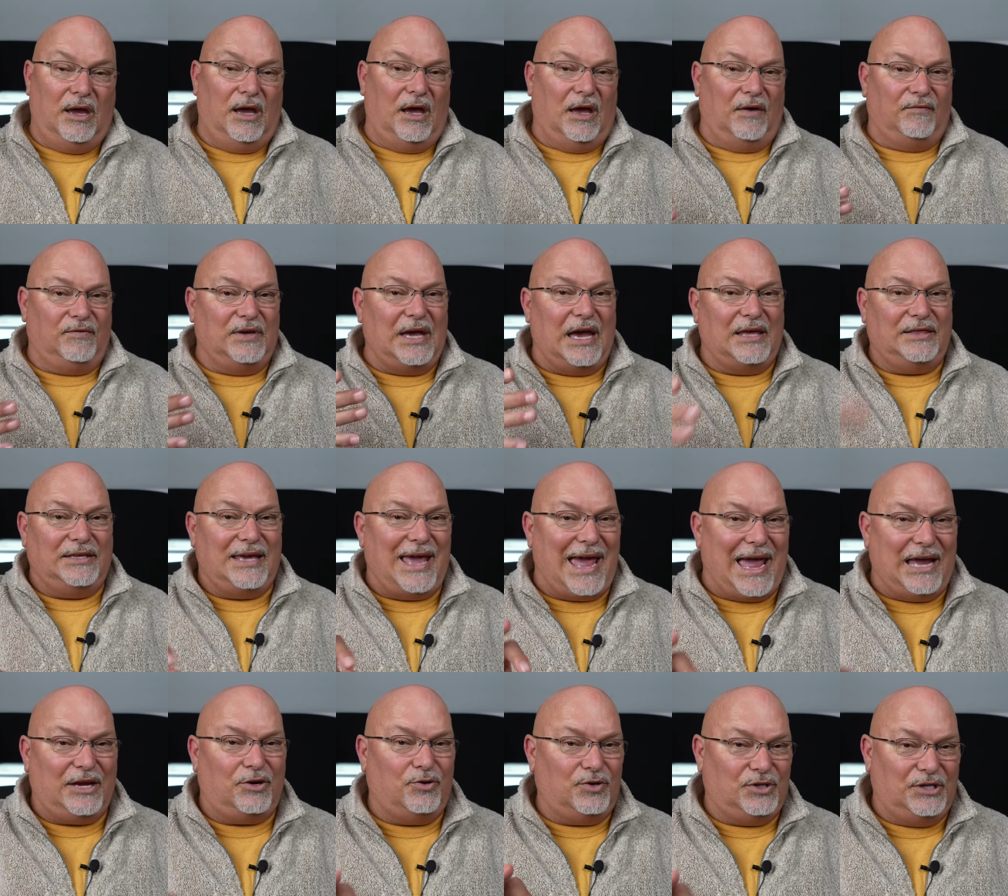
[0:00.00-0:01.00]
I've got the
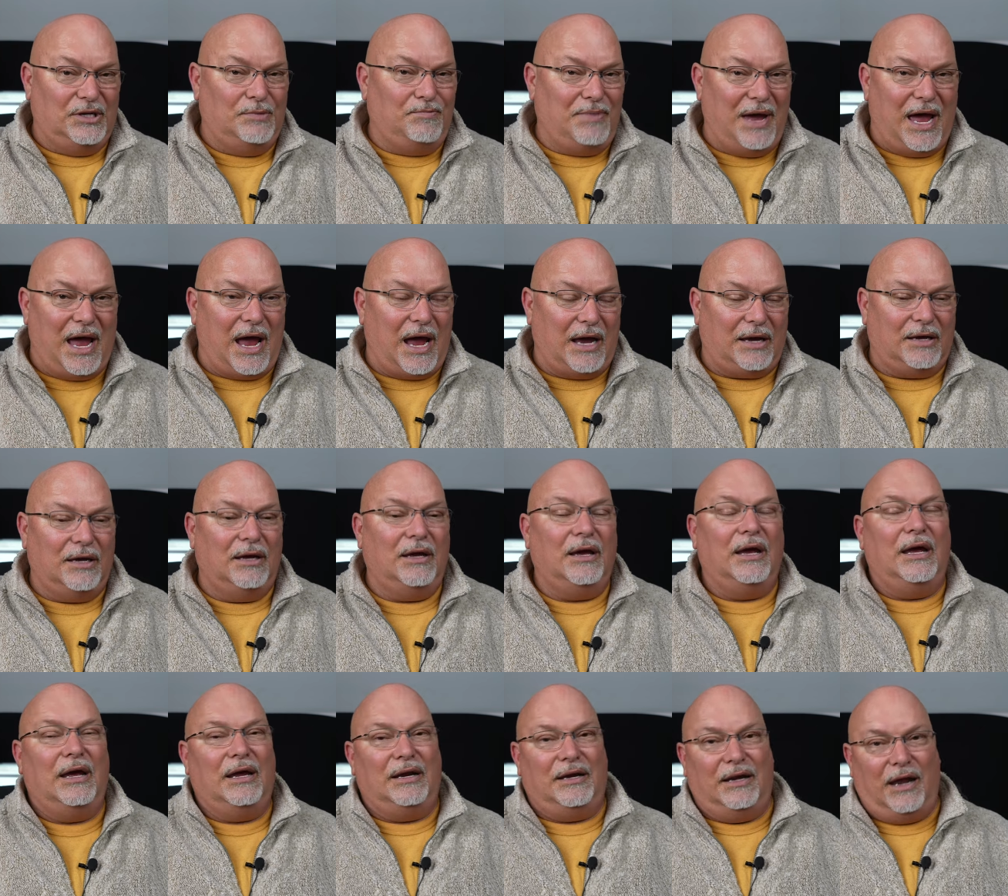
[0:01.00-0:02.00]
accuracy back,
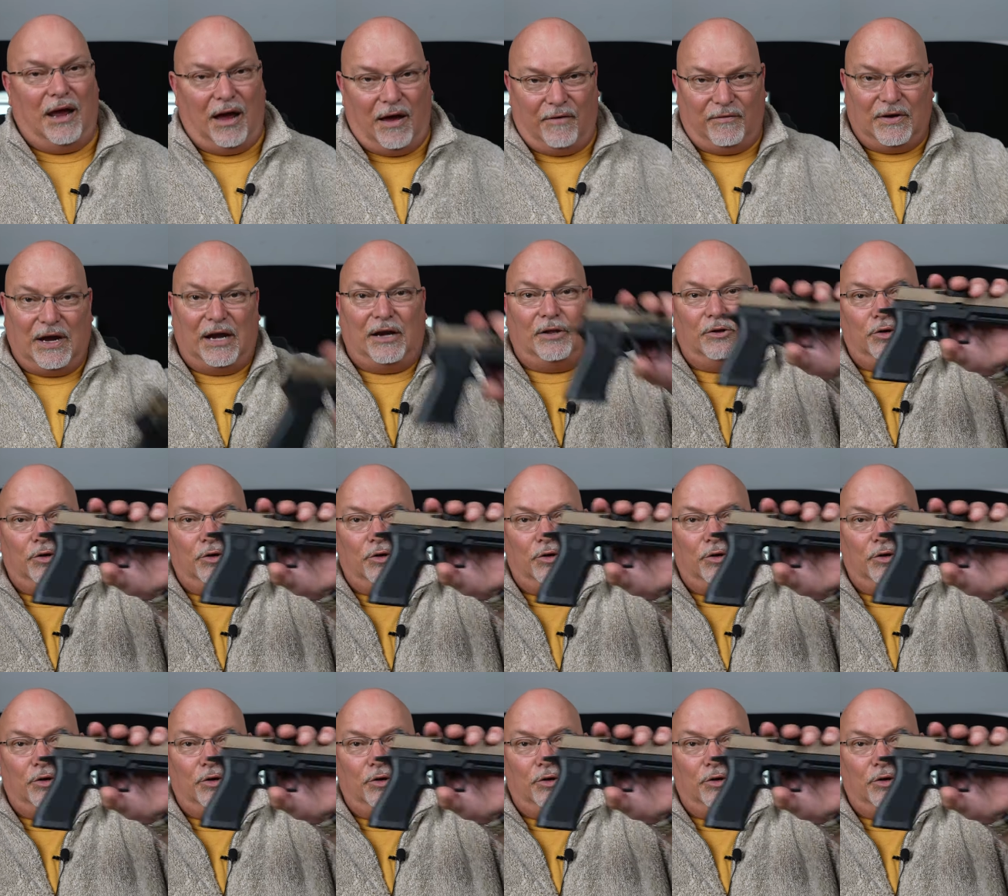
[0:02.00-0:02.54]
now I've got to